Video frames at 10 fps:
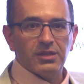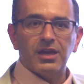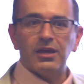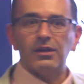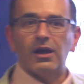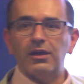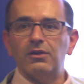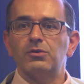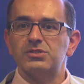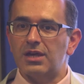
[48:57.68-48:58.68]
the data,
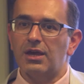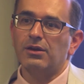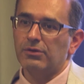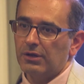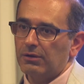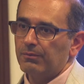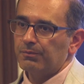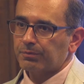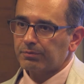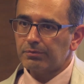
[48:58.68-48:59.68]
it will say, I don't know.
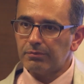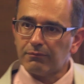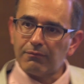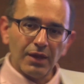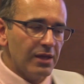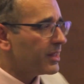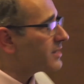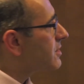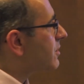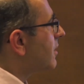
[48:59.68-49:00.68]
And
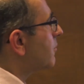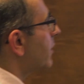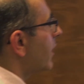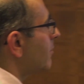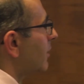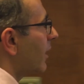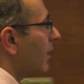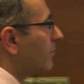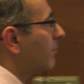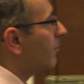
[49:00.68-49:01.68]
that's the thing we're aiming
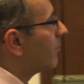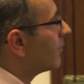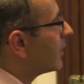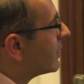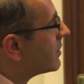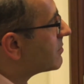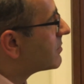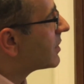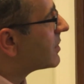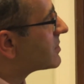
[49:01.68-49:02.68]
at.
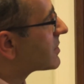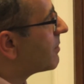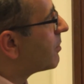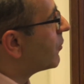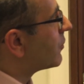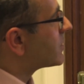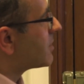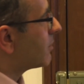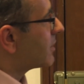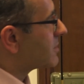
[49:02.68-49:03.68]
I'm going to skip over
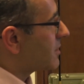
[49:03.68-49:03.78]
some of this